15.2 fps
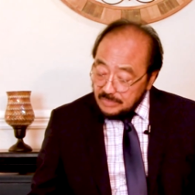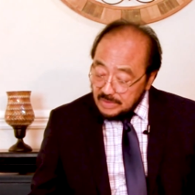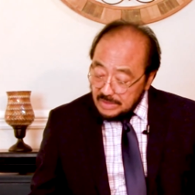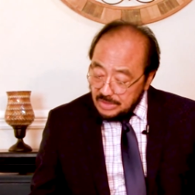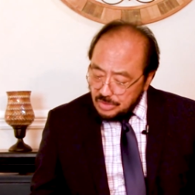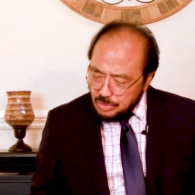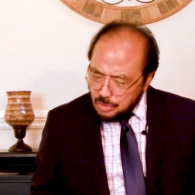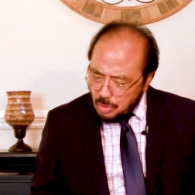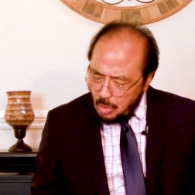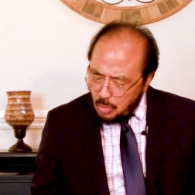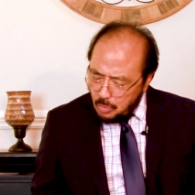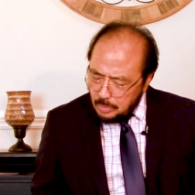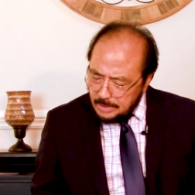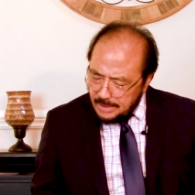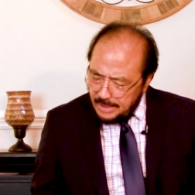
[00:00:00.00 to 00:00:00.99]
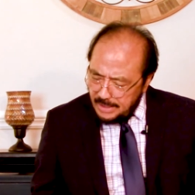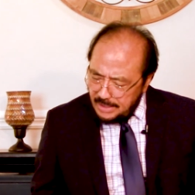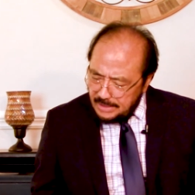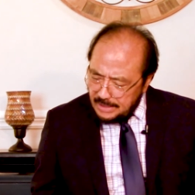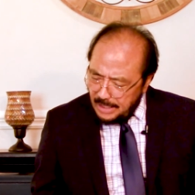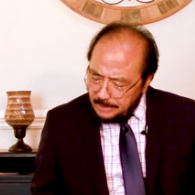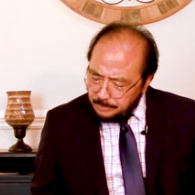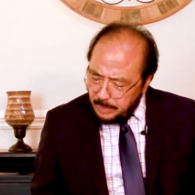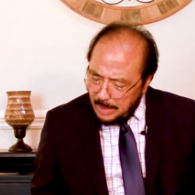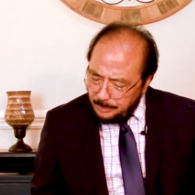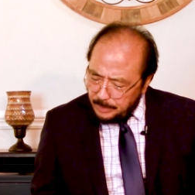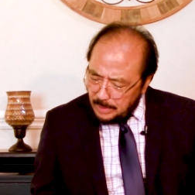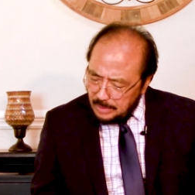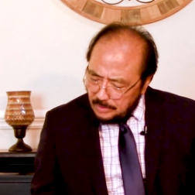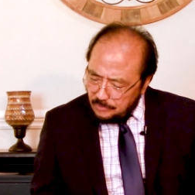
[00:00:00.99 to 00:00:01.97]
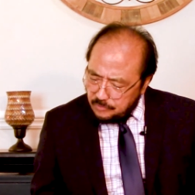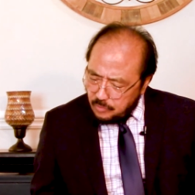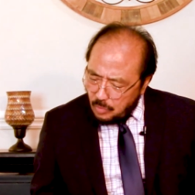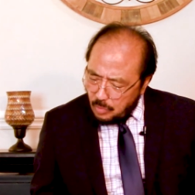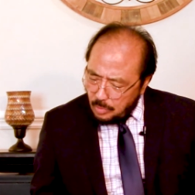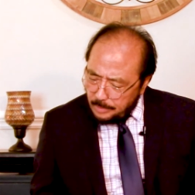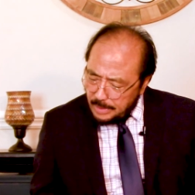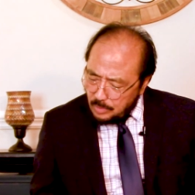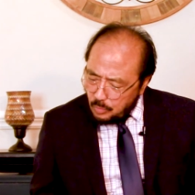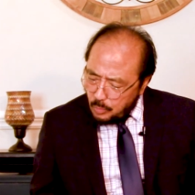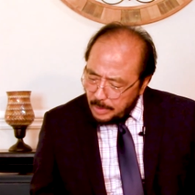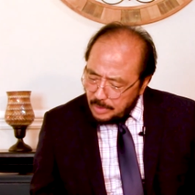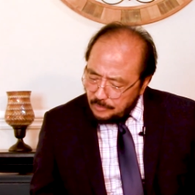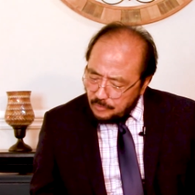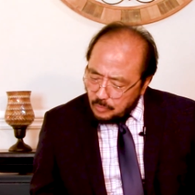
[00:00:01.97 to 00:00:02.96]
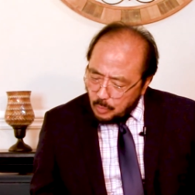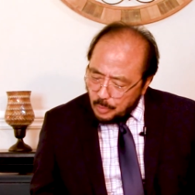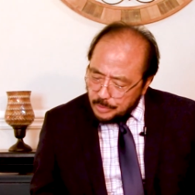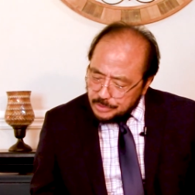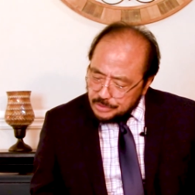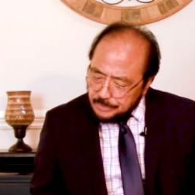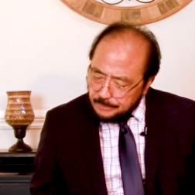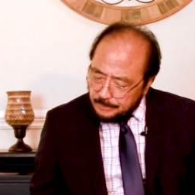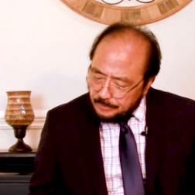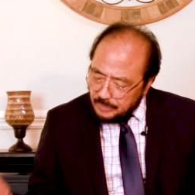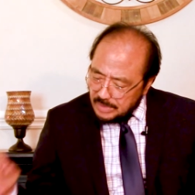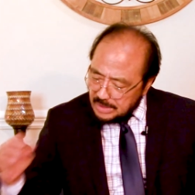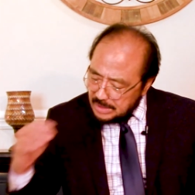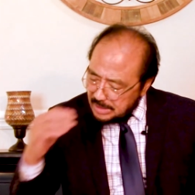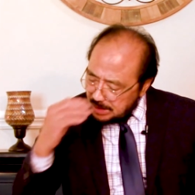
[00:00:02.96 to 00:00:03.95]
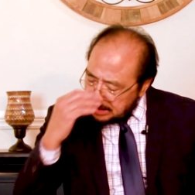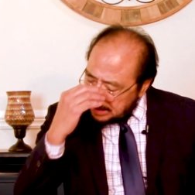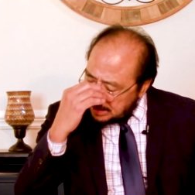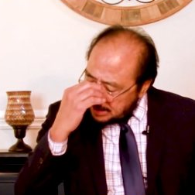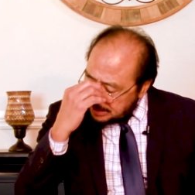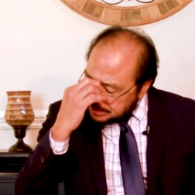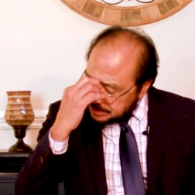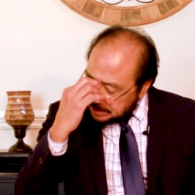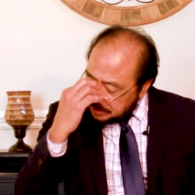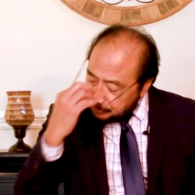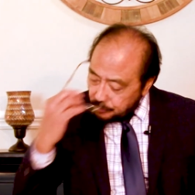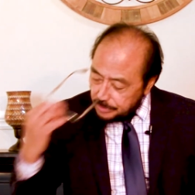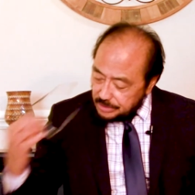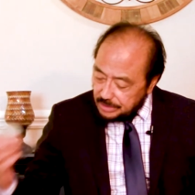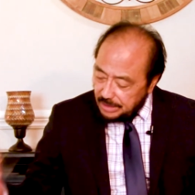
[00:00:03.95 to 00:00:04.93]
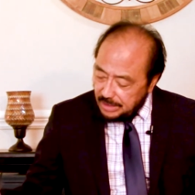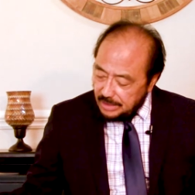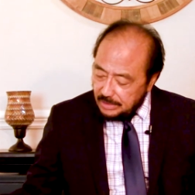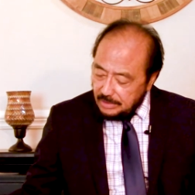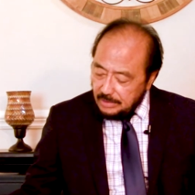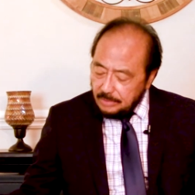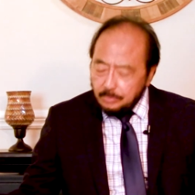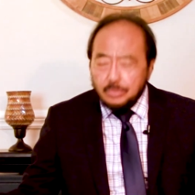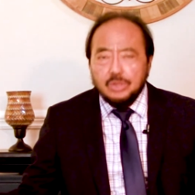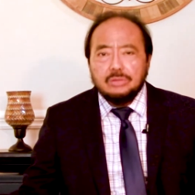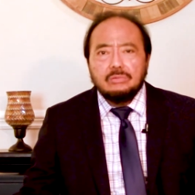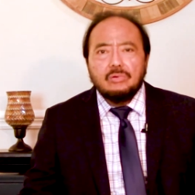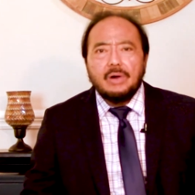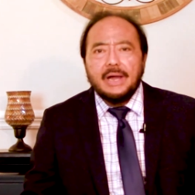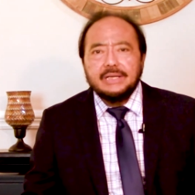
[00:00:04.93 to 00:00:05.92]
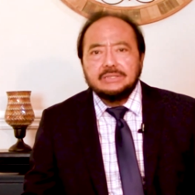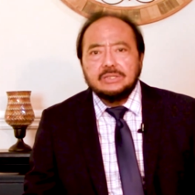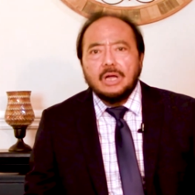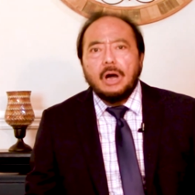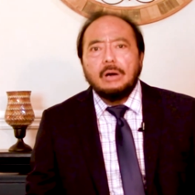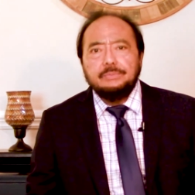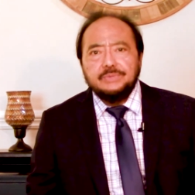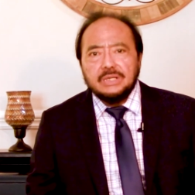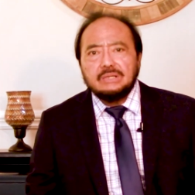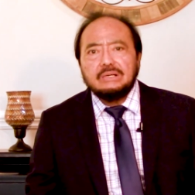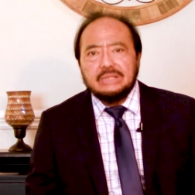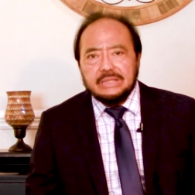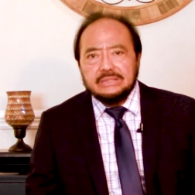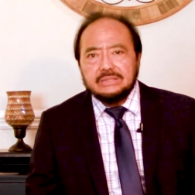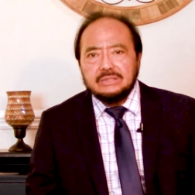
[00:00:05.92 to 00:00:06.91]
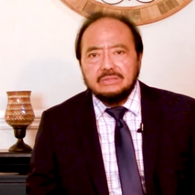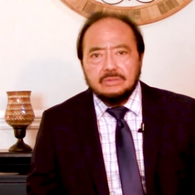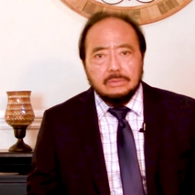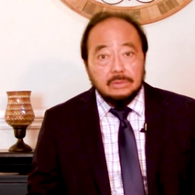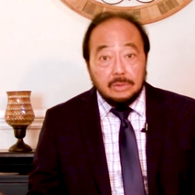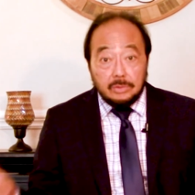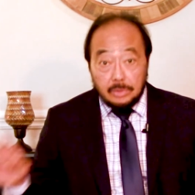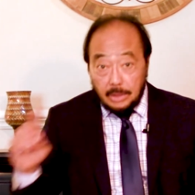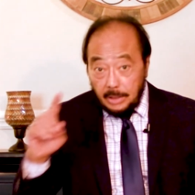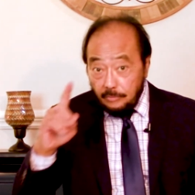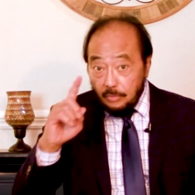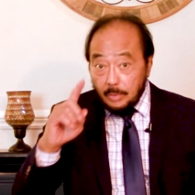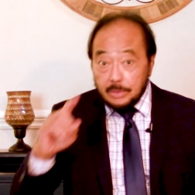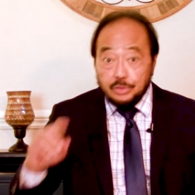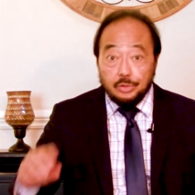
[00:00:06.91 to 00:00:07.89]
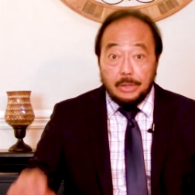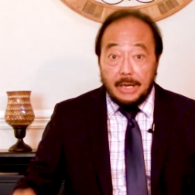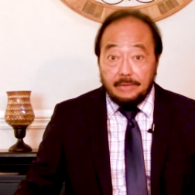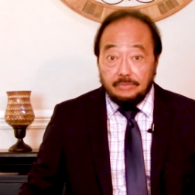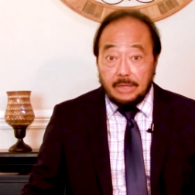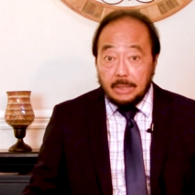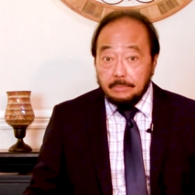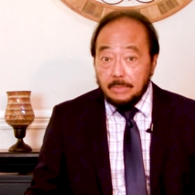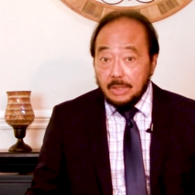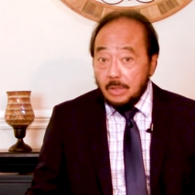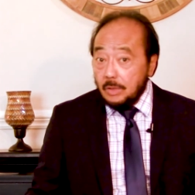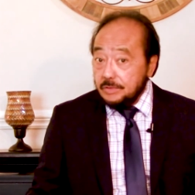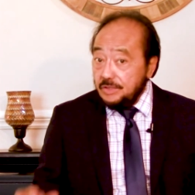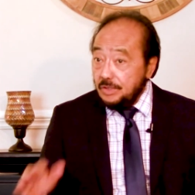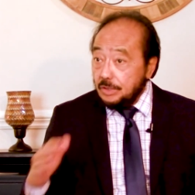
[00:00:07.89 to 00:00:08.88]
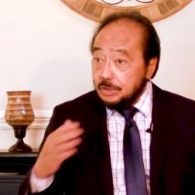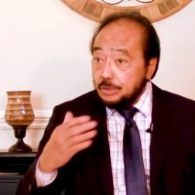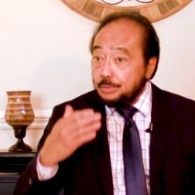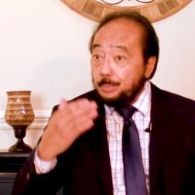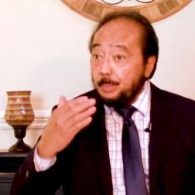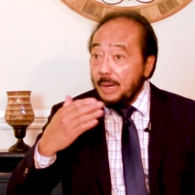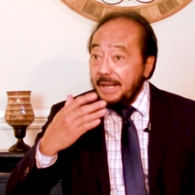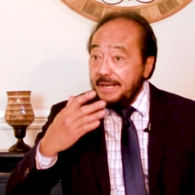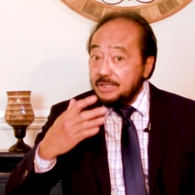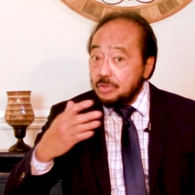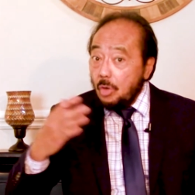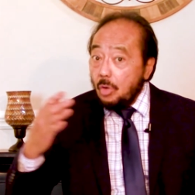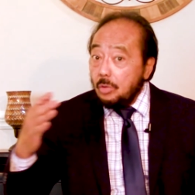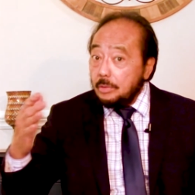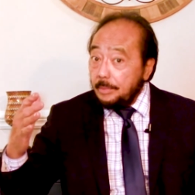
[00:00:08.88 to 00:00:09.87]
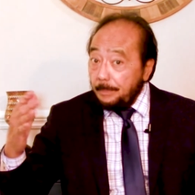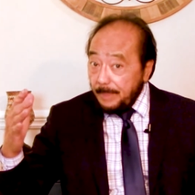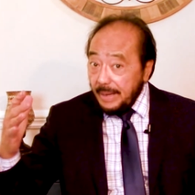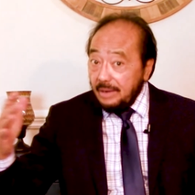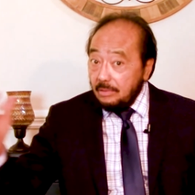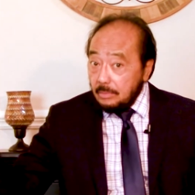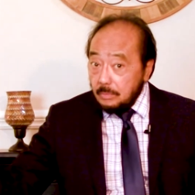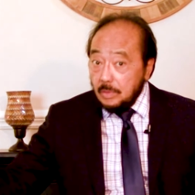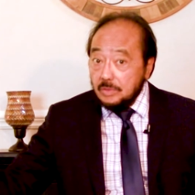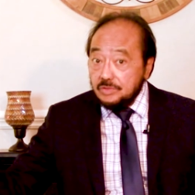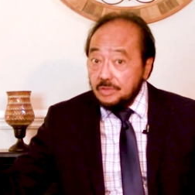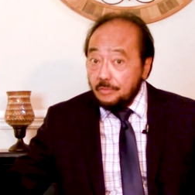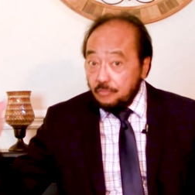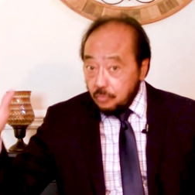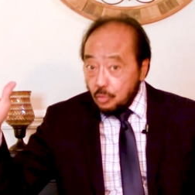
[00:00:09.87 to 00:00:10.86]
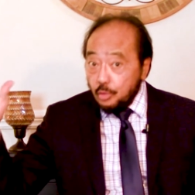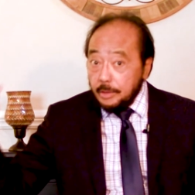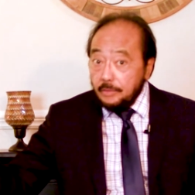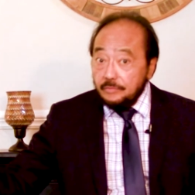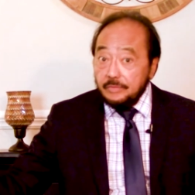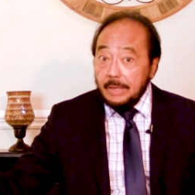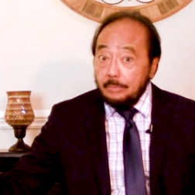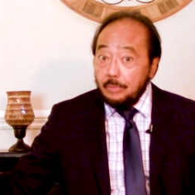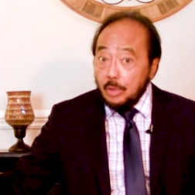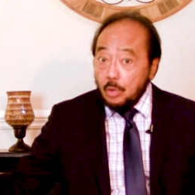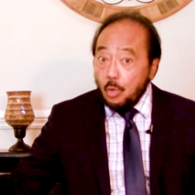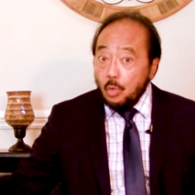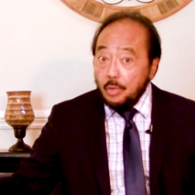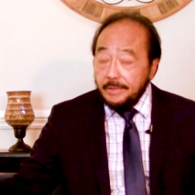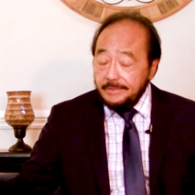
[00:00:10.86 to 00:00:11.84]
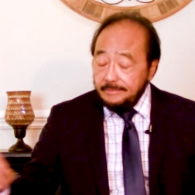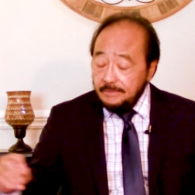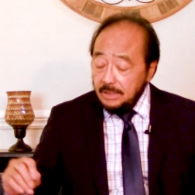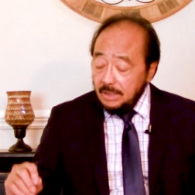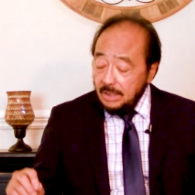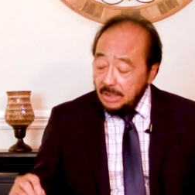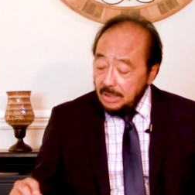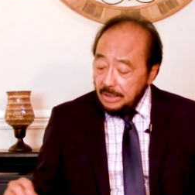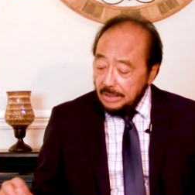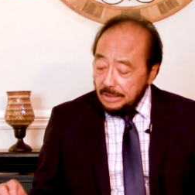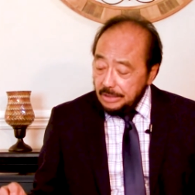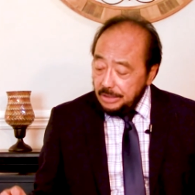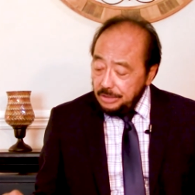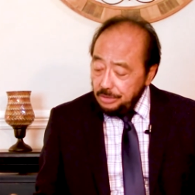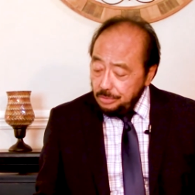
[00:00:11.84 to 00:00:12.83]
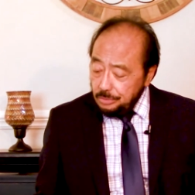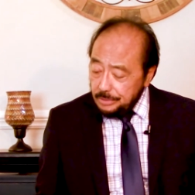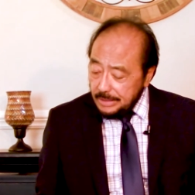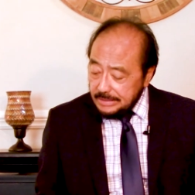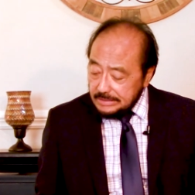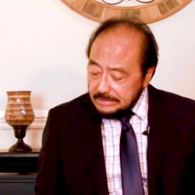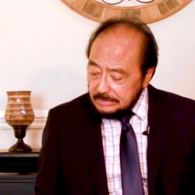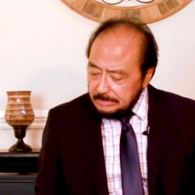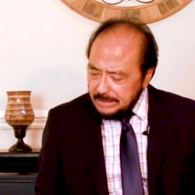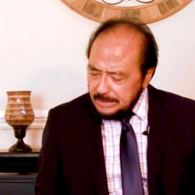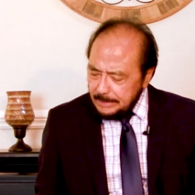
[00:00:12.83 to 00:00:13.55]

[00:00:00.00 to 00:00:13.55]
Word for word: So that popular form and way of worship, it's interesting here, the book Christ Object Lessons. You, everyone should have that because it explains all the parables. There are 40 of them recorded in the New Testament.